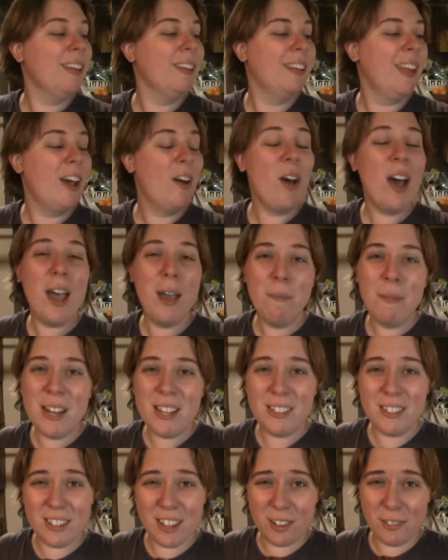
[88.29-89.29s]
Now I
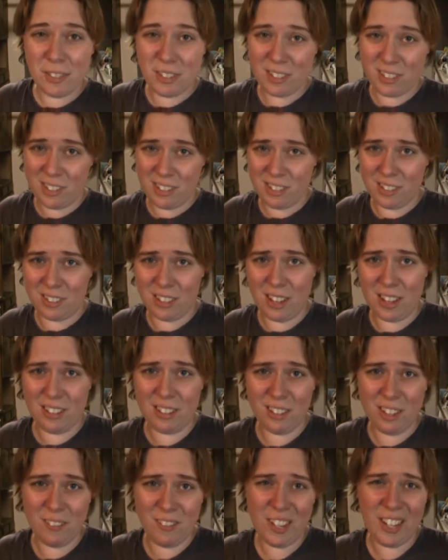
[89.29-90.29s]
myself, since this is
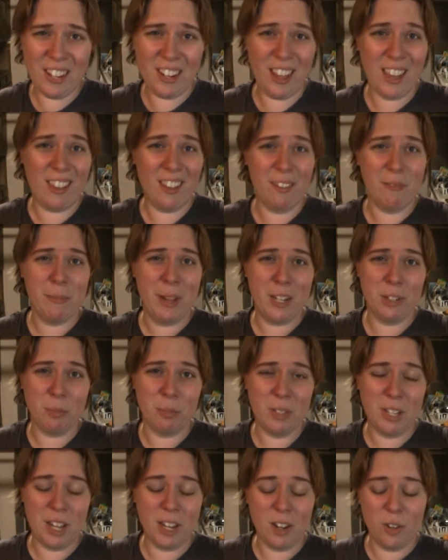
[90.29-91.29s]
Thanksgiving and I love mashed
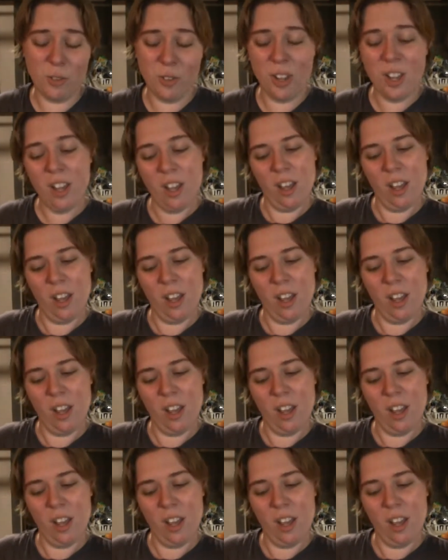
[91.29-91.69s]
potatoes,